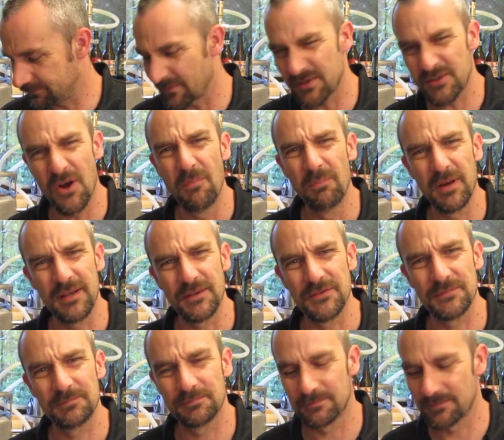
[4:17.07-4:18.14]
It's
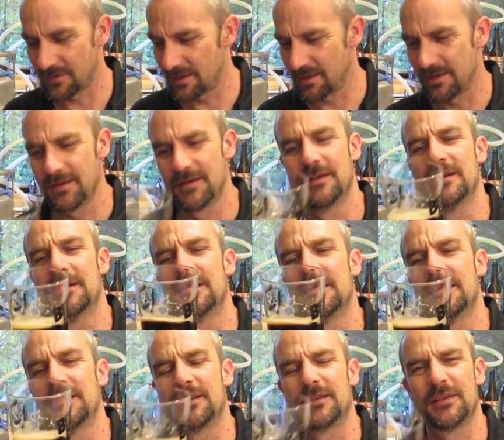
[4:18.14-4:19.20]
complex.
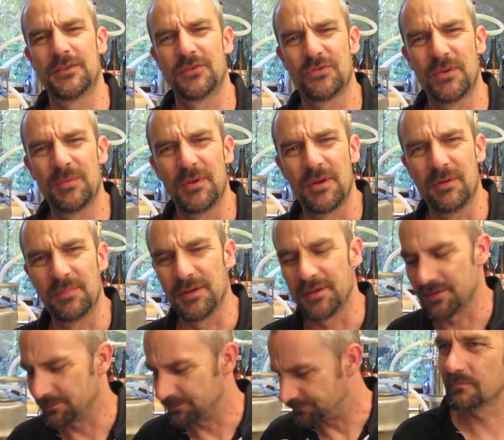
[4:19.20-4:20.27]
It's extremely complex.